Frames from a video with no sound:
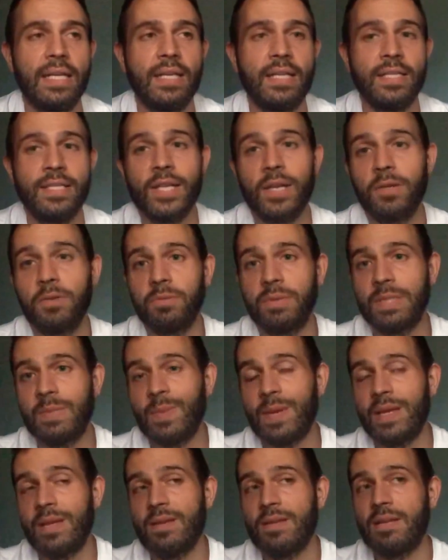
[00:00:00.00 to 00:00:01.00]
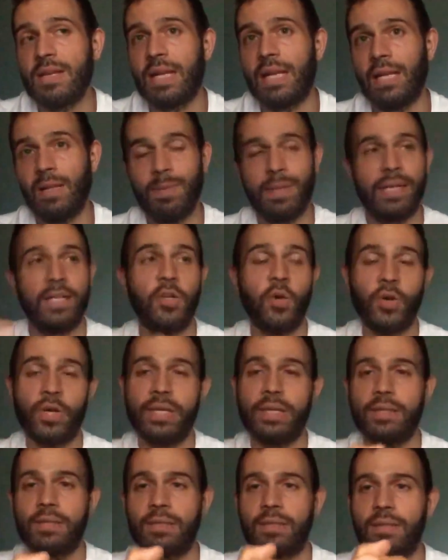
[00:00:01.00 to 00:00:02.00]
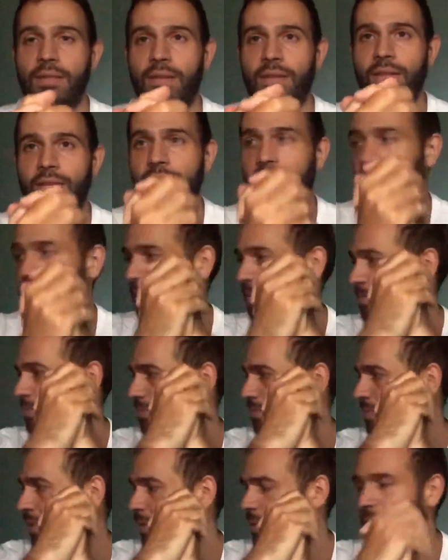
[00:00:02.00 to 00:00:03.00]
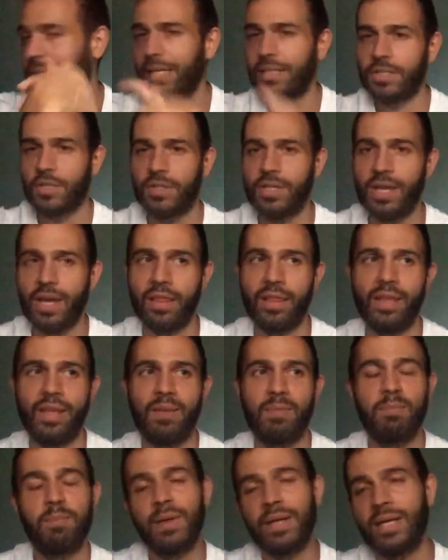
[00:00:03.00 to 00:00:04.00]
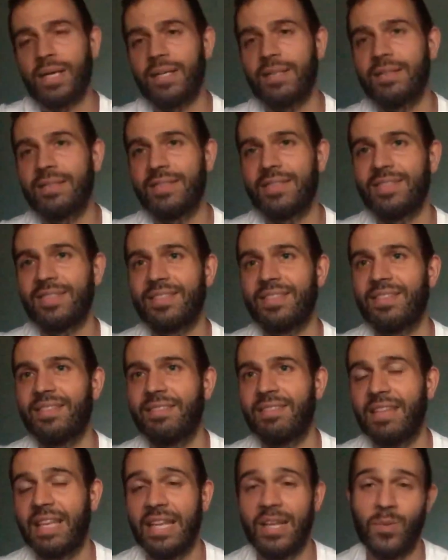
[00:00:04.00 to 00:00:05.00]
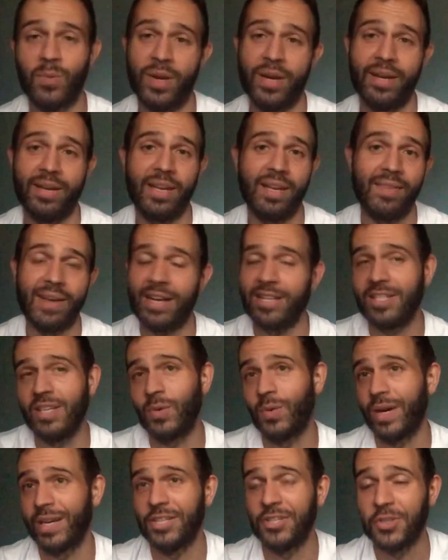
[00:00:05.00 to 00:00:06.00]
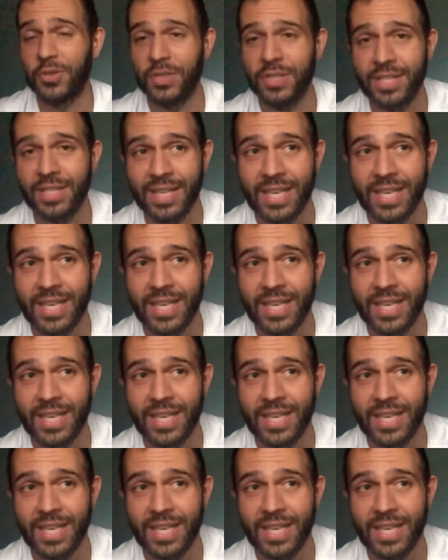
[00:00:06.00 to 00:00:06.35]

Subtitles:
So it's been a little bit annoying that I'm here doing nothing, but in a way I've actually quite enjoyed it.